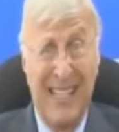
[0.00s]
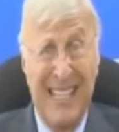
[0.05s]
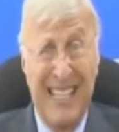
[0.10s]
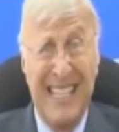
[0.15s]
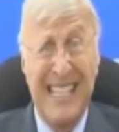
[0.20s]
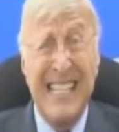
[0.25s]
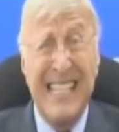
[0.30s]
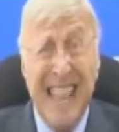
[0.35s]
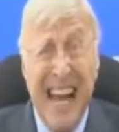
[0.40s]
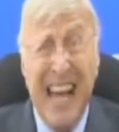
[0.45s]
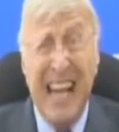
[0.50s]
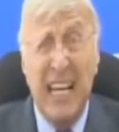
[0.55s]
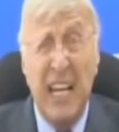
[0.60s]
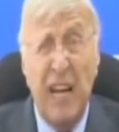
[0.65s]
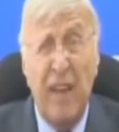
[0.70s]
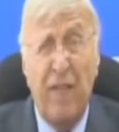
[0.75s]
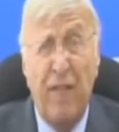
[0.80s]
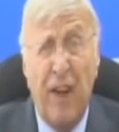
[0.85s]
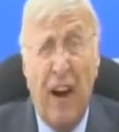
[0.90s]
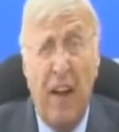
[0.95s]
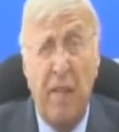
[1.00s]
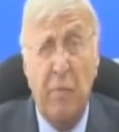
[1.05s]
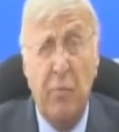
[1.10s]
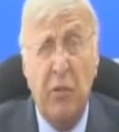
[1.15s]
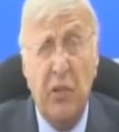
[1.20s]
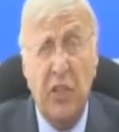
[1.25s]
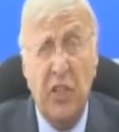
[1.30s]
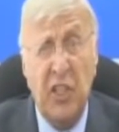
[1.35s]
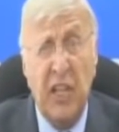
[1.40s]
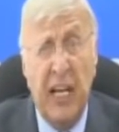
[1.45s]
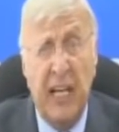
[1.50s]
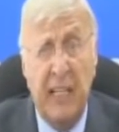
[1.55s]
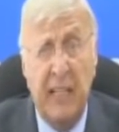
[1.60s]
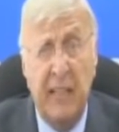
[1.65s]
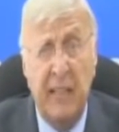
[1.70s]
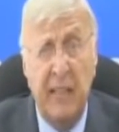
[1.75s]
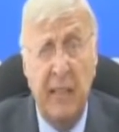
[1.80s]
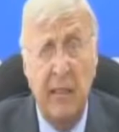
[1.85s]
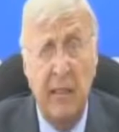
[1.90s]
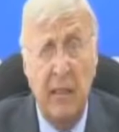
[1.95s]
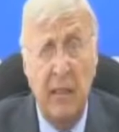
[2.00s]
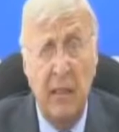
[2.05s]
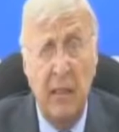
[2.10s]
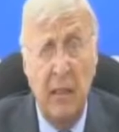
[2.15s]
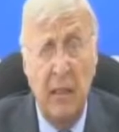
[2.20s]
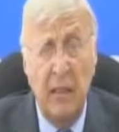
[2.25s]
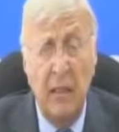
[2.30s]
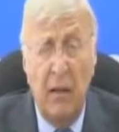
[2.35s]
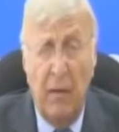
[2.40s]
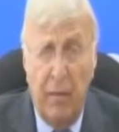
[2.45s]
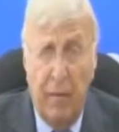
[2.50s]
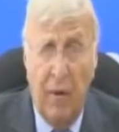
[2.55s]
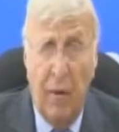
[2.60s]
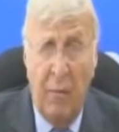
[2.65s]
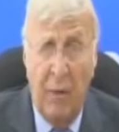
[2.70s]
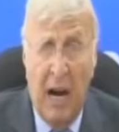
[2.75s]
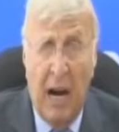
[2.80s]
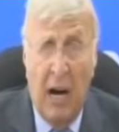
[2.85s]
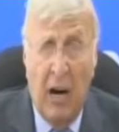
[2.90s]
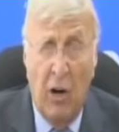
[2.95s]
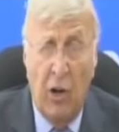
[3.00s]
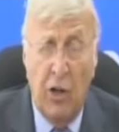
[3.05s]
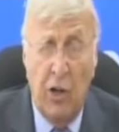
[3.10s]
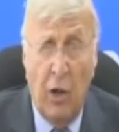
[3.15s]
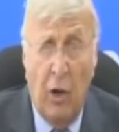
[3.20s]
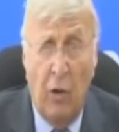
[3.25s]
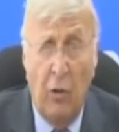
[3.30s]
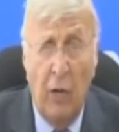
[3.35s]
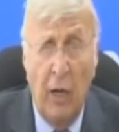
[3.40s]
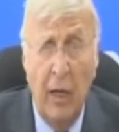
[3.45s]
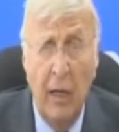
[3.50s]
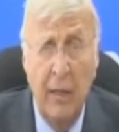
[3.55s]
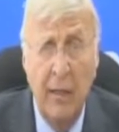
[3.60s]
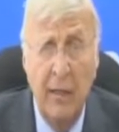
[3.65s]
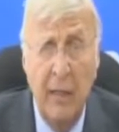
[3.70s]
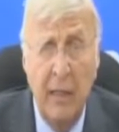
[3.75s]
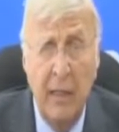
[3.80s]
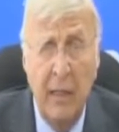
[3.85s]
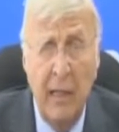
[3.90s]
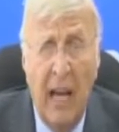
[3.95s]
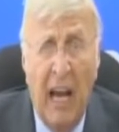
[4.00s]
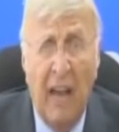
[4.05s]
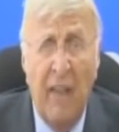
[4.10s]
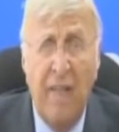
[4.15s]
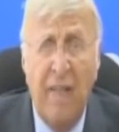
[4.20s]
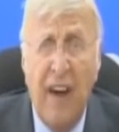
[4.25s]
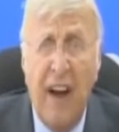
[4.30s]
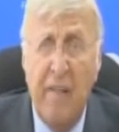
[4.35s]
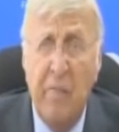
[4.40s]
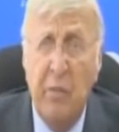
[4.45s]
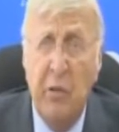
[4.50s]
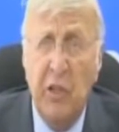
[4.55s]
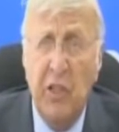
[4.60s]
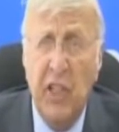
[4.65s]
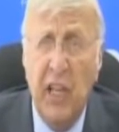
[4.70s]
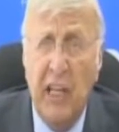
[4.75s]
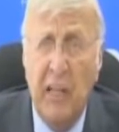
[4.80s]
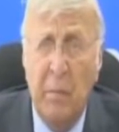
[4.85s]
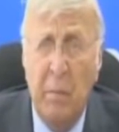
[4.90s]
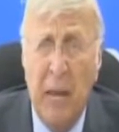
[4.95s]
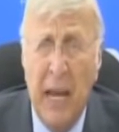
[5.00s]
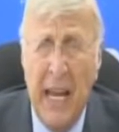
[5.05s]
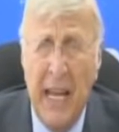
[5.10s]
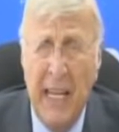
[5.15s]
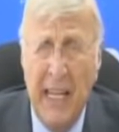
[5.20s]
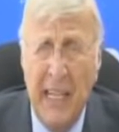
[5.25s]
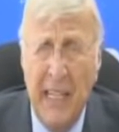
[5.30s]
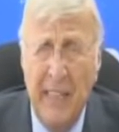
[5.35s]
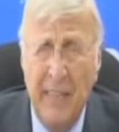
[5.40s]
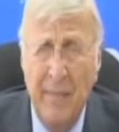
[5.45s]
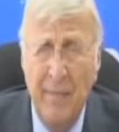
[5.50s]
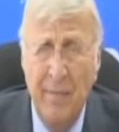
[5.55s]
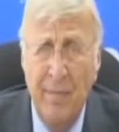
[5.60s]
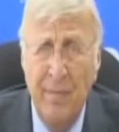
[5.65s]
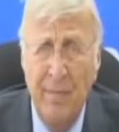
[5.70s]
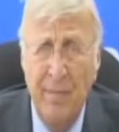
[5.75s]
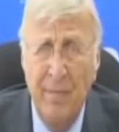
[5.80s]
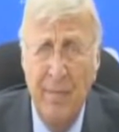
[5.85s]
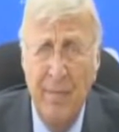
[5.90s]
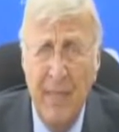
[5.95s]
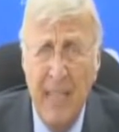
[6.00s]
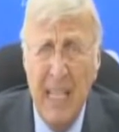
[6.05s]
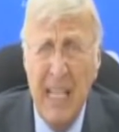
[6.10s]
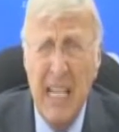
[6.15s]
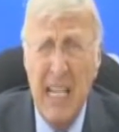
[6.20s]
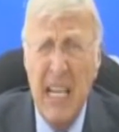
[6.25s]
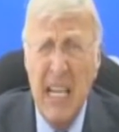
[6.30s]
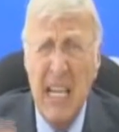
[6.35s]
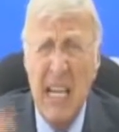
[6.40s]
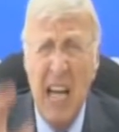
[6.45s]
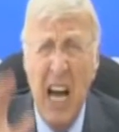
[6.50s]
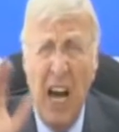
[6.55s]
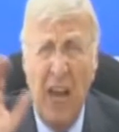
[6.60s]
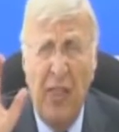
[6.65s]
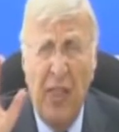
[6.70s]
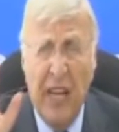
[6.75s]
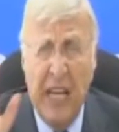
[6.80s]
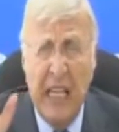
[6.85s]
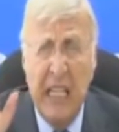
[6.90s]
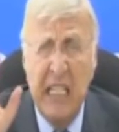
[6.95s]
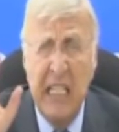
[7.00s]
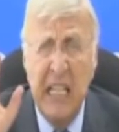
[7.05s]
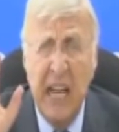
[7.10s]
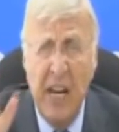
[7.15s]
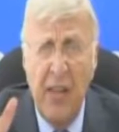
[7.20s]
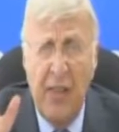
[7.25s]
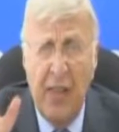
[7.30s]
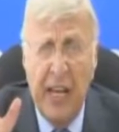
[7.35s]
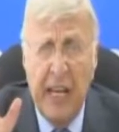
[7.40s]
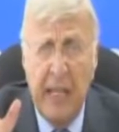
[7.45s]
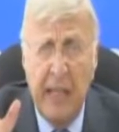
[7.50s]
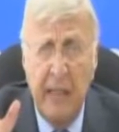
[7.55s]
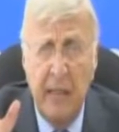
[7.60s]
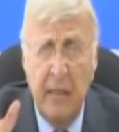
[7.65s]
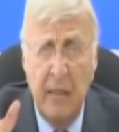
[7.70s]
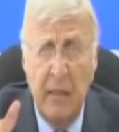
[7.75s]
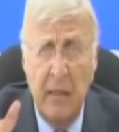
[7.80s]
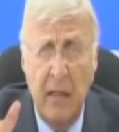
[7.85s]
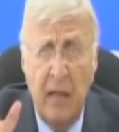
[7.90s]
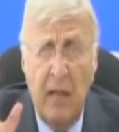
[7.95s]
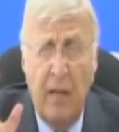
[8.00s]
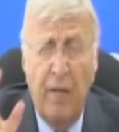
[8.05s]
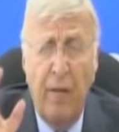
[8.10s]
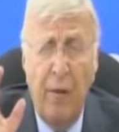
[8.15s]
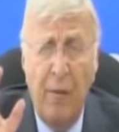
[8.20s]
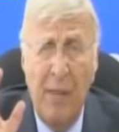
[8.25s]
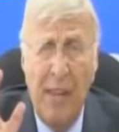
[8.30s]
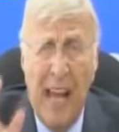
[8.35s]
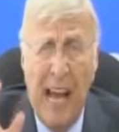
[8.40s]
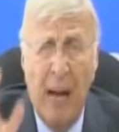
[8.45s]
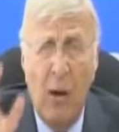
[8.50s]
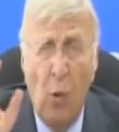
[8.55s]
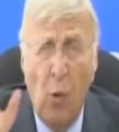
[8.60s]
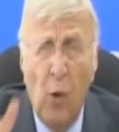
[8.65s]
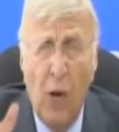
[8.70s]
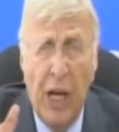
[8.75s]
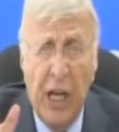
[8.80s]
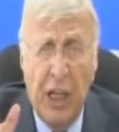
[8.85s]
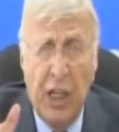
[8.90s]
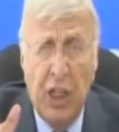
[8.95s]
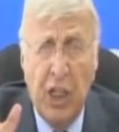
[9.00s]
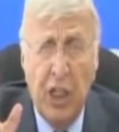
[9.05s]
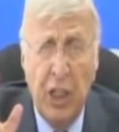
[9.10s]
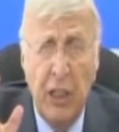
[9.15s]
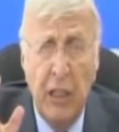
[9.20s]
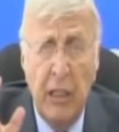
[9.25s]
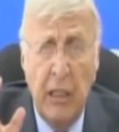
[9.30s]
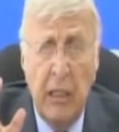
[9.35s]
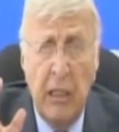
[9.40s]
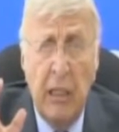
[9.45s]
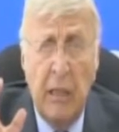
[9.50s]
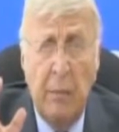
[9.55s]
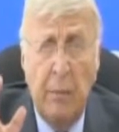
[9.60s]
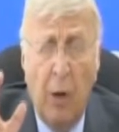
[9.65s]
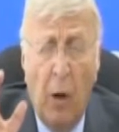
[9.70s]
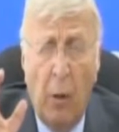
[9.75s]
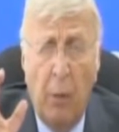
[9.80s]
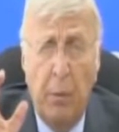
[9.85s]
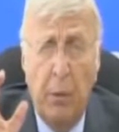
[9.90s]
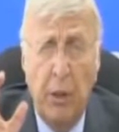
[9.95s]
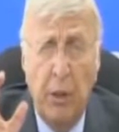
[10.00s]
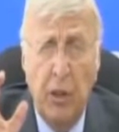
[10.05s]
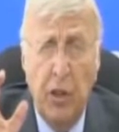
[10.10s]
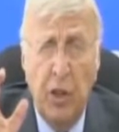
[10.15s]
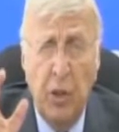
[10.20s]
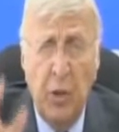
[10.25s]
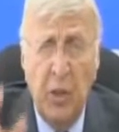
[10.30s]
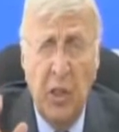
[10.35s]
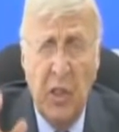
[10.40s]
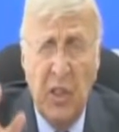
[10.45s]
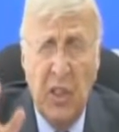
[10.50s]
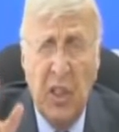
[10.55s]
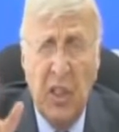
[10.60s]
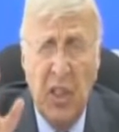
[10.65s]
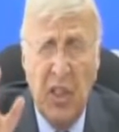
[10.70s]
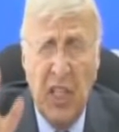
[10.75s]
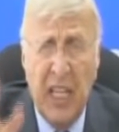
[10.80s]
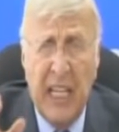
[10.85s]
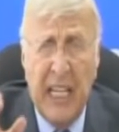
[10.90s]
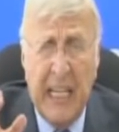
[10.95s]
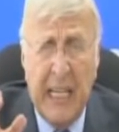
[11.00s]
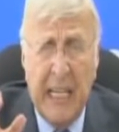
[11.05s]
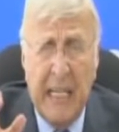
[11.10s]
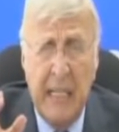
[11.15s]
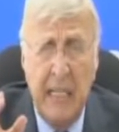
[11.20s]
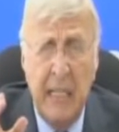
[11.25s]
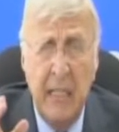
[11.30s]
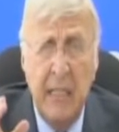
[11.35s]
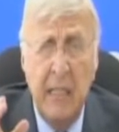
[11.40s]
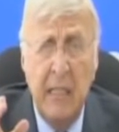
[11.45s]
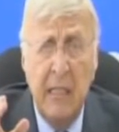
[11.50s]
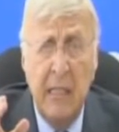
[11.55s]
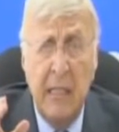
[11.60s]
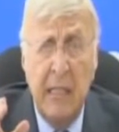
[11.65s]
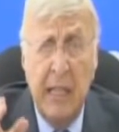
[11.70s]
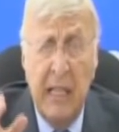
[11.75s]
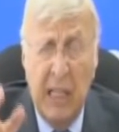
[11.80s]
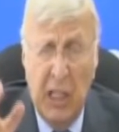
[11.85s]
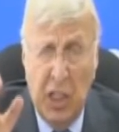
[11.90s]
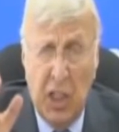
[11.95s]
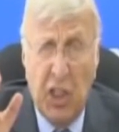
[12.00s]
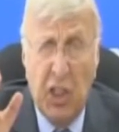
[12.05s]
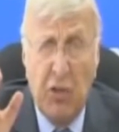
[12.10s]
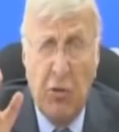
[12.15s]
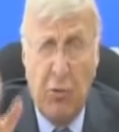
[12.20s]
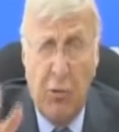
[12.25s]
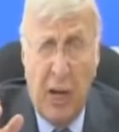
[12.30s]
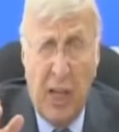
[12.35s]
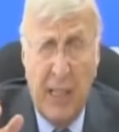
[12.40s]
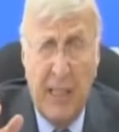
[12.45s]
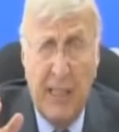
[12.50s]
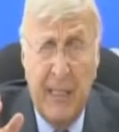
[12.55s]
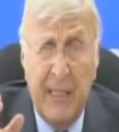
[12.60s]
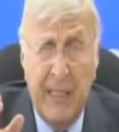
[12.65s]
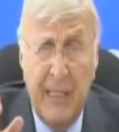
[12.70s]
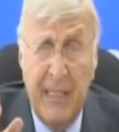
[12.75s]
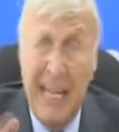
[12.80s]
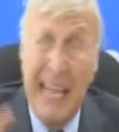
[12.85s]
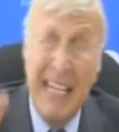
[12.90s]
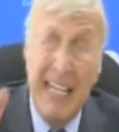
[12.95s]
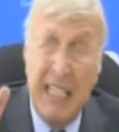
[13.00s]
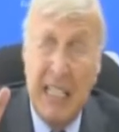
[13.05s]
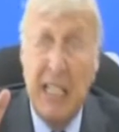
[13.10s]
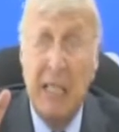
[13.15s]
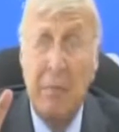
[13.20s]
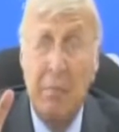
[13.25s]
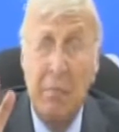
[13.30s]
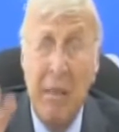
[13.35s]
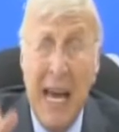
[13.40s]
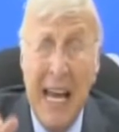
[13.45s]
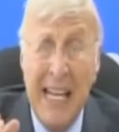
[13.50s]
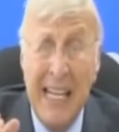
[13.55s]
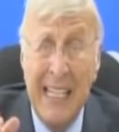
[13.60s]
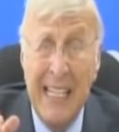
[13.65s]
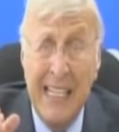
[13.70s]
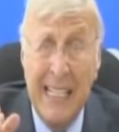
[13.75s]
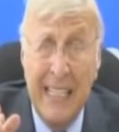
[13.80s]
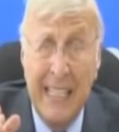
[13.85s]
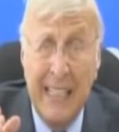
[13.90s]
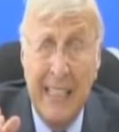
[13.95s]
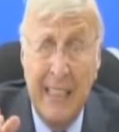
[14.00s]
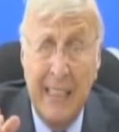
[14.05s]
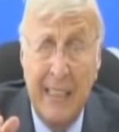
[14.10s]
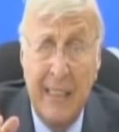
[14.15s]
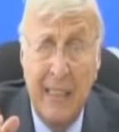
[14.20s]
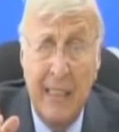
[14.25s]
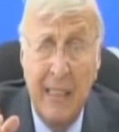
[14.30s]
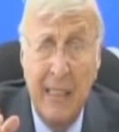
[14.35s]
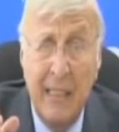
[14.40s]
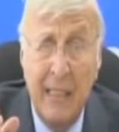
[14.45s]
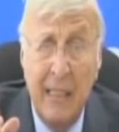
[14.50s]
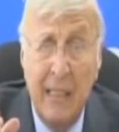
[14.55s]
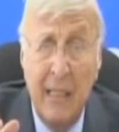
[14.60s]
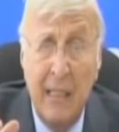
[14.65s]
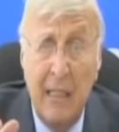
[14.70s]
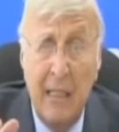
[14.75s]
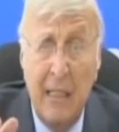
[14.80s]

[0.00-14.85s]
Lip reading: But 95% from our Torah and 5% pagan. Nothing from that which Pope Julius II instructed and commanded